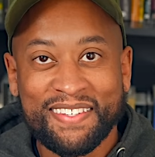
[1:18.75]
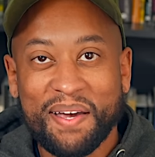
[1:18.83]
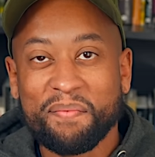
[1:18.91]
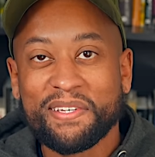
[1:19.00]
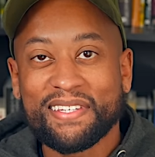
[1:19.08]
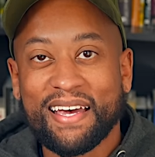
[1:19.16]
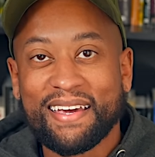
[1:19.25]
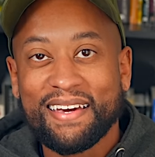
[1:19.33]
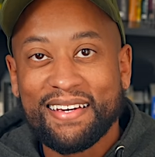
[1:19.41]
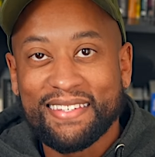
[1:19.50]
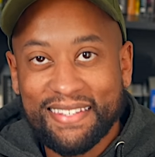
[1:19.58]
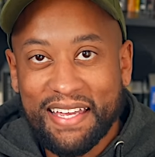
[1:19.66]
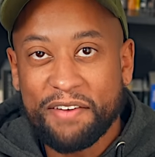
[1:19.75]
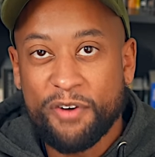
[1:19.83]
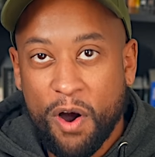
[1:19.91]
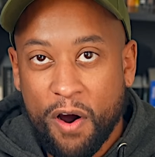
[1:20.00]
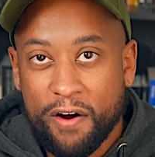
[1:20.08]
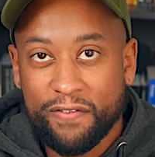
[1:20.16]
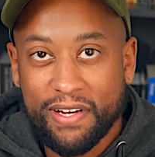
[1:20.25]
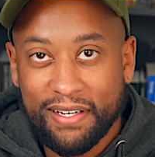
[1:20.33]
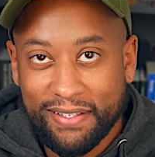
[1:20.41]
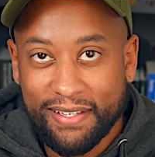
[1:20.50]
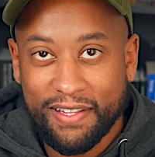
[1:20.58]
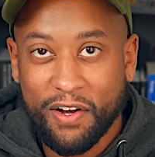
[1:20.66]
It's almost like Steve Harvey
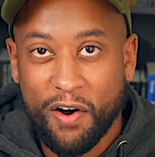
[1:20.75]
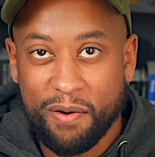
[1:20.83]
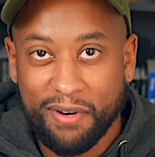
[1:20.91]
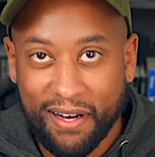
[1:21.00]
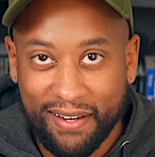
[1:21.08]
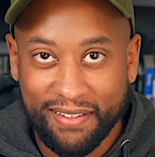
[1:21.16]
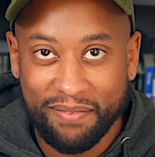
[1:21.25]
is in the car behind